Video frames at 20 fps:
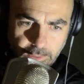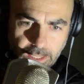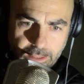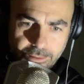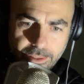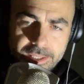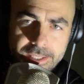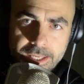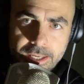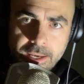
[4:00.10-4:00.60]

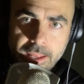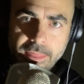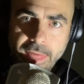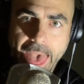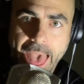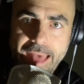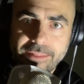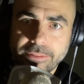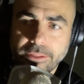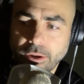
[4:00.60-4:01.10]
Listen to
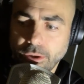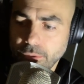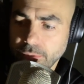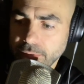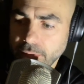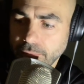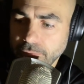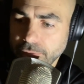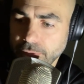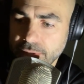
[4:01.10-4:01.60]
that, though,
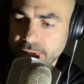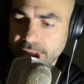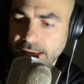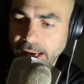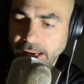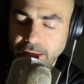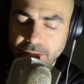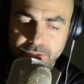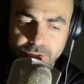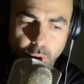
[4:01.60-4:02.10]
for a
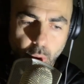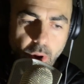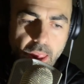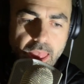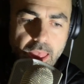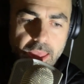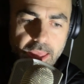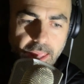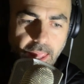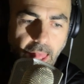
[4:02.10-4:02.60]
second. So
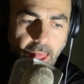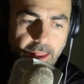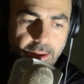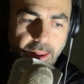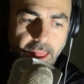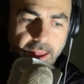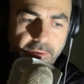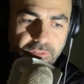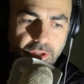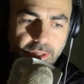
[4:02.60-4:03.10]
I
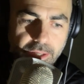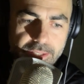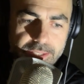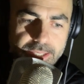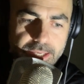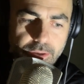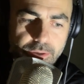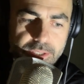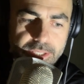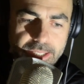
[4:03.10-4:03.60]
have you
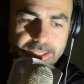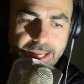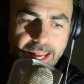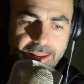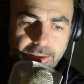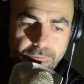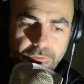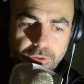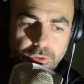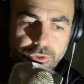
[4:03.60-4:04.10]
consider today,
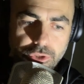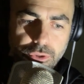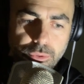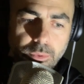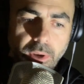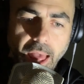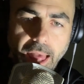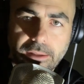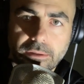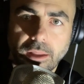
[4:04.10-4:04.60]
if you do
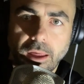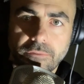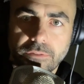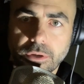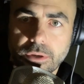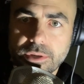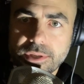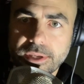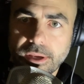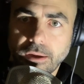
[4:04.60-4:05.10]
not love
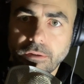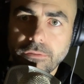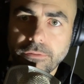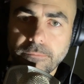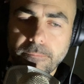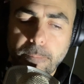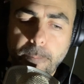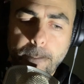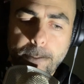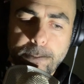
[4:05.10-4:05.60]

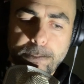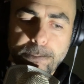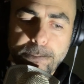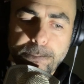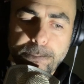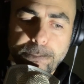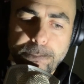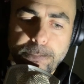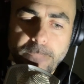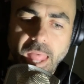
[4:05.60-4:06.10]
yourself,
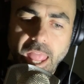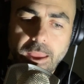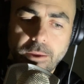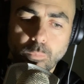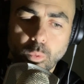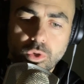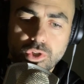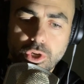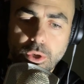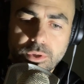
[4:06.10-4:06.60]

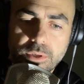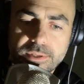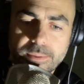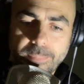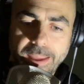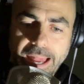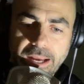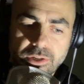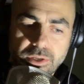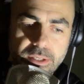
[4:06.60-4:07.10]
and we'll show you
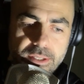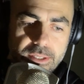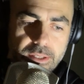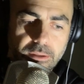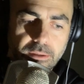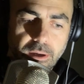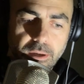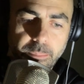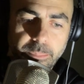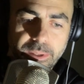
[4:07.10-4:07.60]
some actions that a
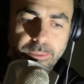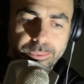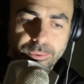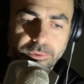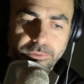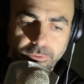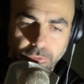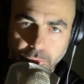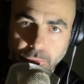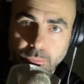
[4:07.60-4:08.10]
lot of people
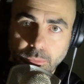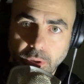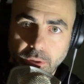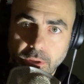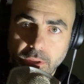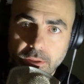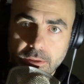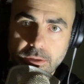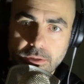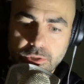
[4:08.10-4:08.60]
do
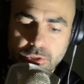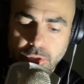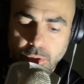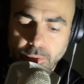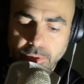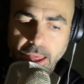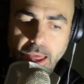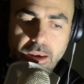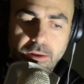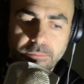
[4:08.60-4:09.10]
that show
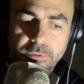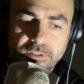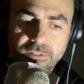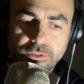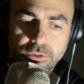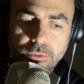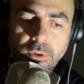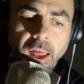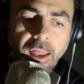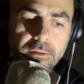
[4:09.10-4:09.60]
that. If you
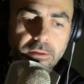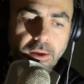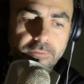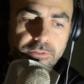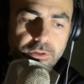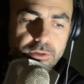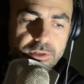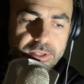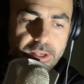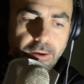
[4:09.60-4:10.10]
do not
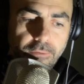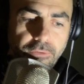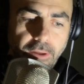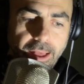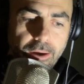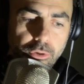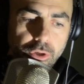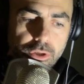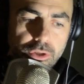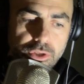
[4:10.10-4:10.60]
love yourself,
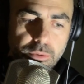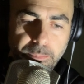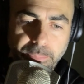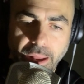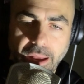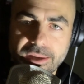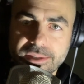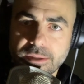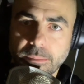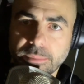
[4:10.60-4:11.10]
how could you
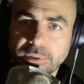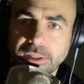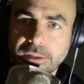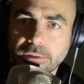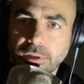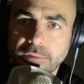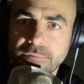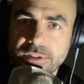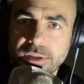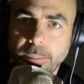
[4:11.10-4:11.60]
possibly
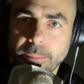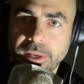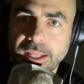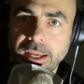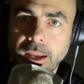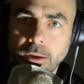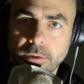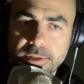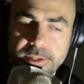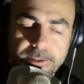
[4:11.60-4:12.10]
love
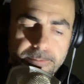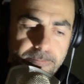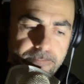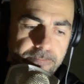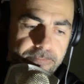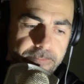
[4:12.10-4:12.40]
somebody else?